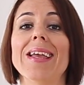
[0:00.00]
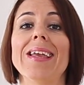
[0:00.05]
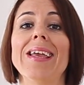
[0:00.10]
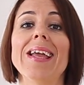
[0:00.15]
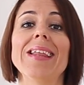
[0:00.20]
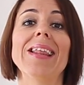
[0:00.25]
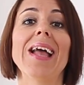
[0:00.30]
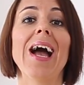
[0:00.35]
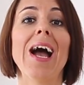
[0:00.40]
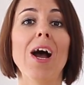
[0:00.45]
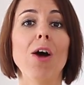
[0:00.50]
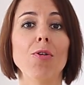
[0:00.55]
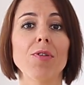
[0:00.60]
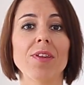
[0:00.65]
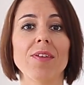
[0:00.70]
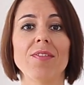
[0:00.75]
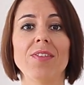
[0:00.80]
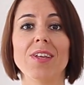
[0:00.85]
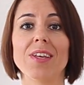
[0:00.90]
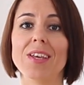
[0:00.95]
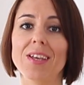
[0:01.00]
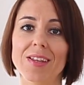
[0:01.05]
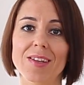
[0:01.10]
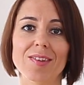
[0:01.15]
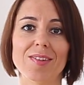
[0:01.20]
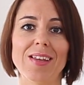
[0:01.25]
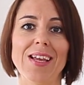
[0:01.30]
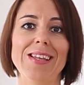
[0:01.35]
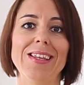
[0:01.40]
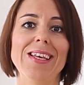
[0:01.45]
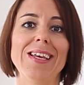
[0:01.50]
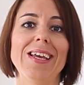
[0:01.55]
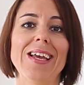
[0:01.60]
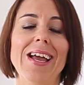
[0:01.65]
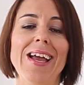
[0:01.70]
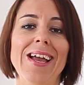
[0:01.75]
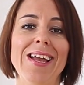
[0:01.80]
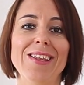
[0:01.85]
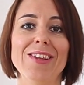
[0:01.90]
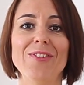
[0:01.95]
get out of the kinesthetic
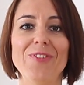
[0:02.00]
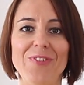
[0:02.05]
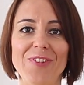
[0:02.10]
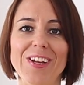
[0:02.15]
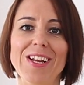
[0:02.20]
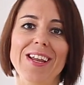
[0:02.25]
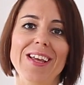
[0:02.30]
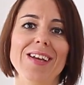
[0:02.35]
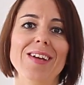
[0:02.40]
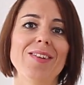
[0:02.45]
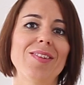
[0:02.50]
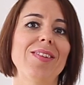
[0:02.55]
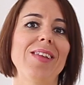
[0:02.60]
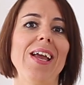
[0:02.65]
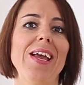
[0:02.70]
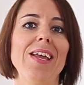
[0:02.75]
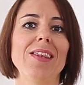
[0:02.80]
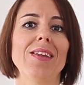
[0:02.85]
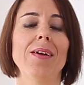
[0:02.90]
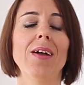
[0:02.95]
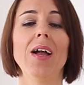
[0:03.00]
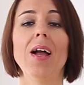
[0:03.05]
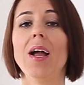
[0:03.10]
and feeling state.